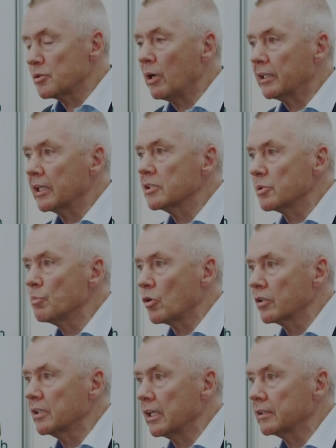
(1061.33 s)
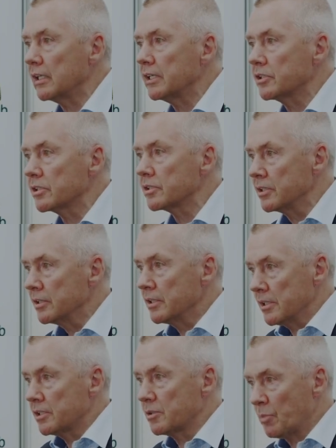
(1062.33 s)
why I think it's important that leaders
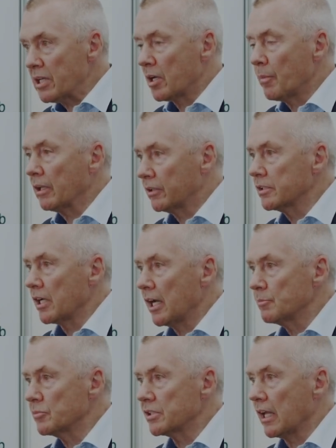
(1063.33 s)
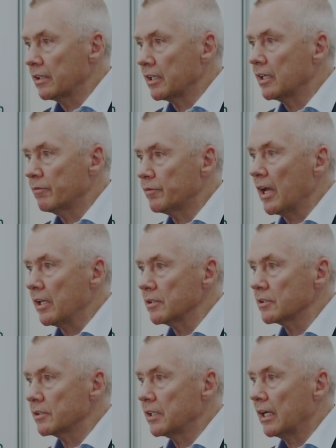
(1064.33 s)
speak about the times that they
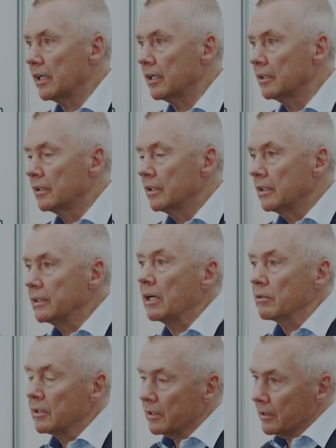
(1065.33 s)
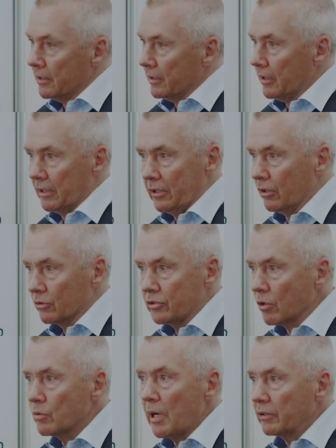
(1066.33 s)
failed. Now, you know,
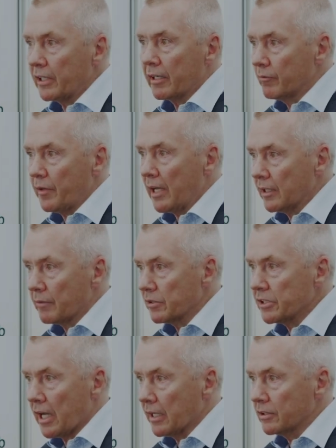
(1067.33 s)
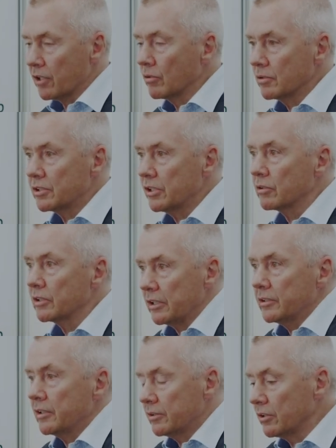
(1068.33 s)
don't go out there and fail every day. Don't, you know,
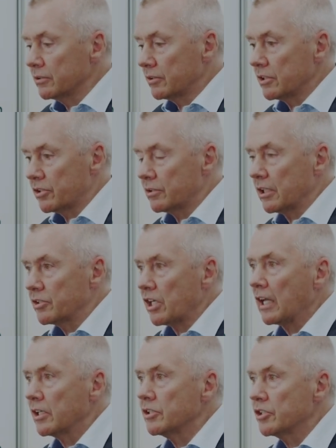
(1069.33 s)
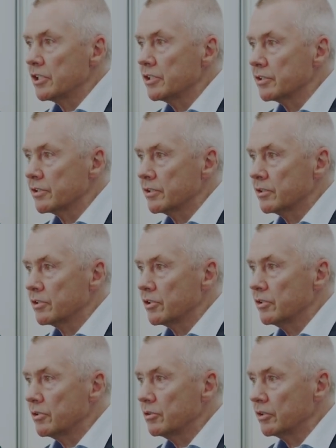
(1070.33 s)
the challenge is
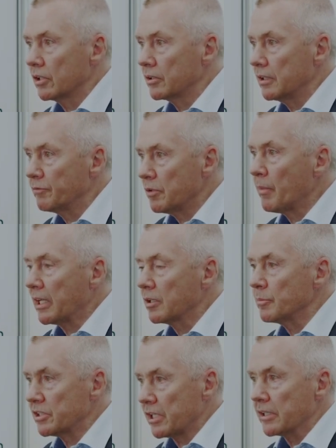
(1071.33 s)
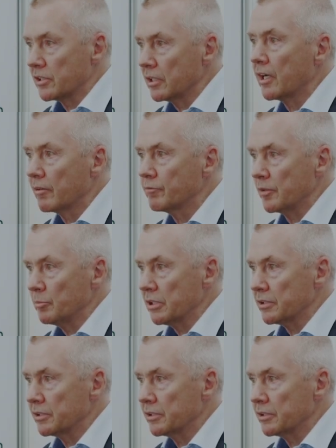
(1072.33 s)
to, you know, if you make a mistake, to learn from it.